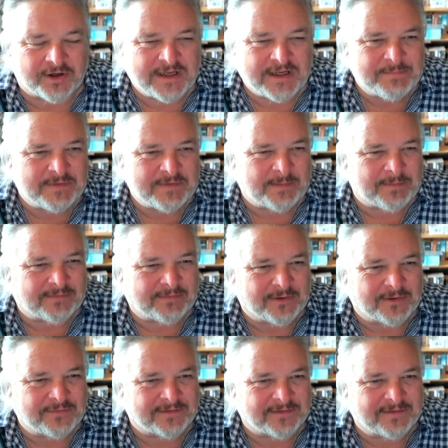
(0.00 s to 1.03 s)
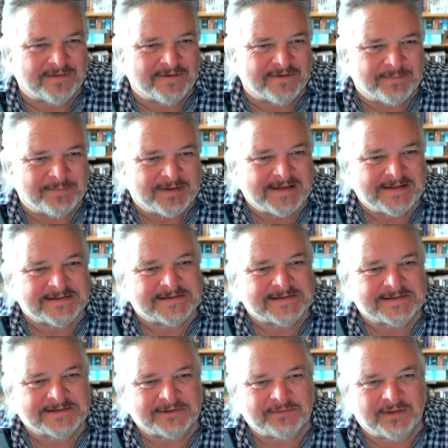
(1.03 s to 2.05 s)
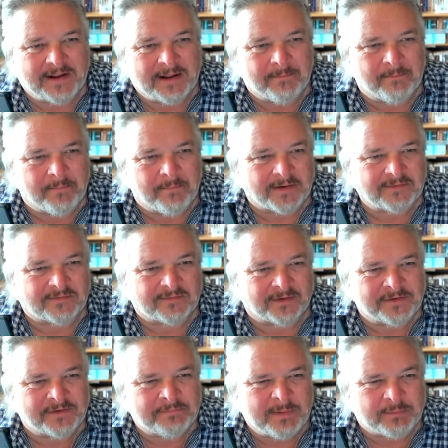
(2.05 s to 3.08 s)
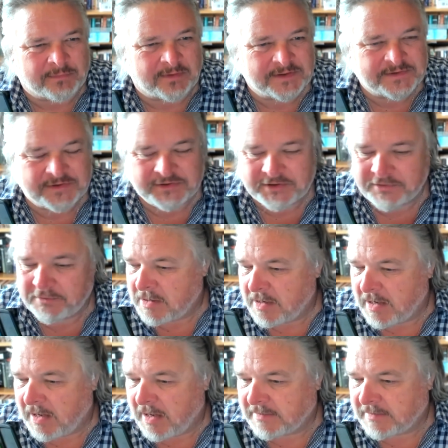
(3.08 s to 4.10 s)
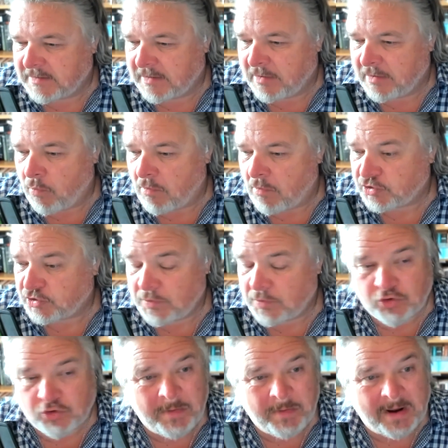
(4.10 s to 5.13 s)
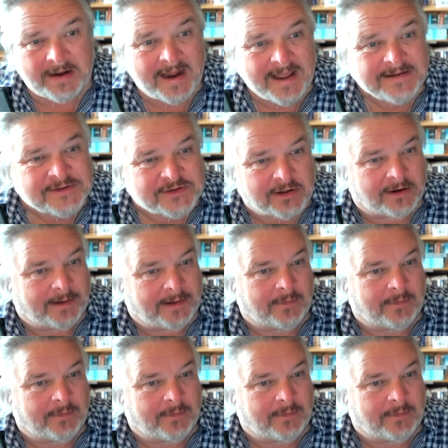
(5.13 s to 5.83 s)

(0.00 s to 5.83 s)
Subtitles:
keep these episodes under 30 minutes so they're bite-sized people to listen to. And what should we talk about next time?